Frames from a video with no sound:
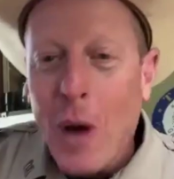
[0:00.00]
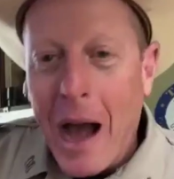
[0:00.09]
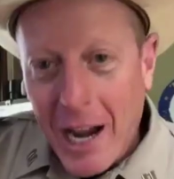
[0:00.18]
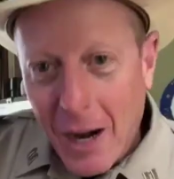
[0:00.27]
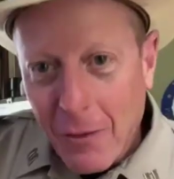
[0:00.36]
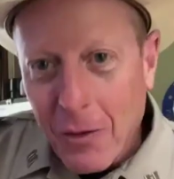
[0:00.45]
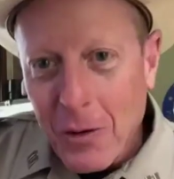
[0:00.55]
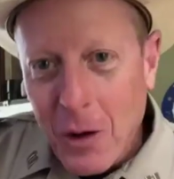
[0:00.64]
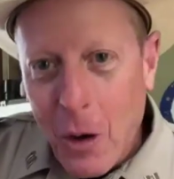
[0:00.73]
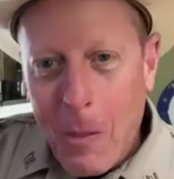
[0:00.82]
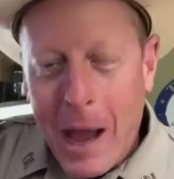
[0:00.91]
and, I ever
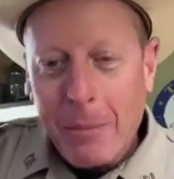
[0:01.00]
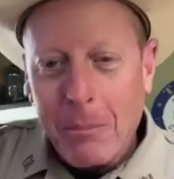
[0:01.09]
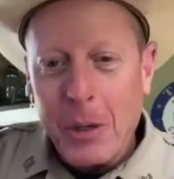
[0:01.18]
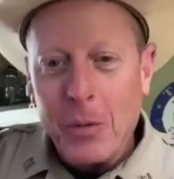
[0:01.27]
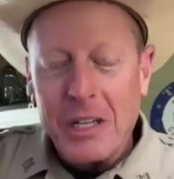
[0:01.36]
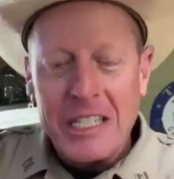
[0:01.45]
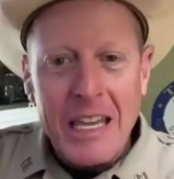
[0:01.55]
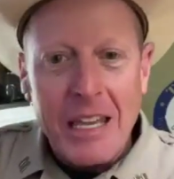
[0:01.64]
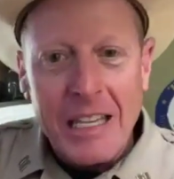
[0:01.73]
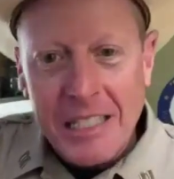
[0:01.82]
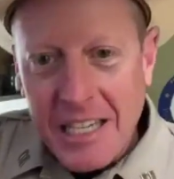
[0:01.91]
know Mike Boone? Is
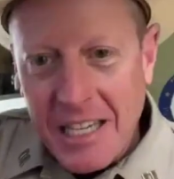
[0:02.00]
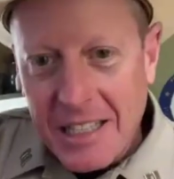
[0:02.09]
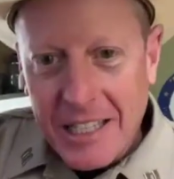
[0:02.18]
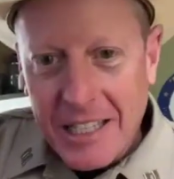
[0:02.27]
he is he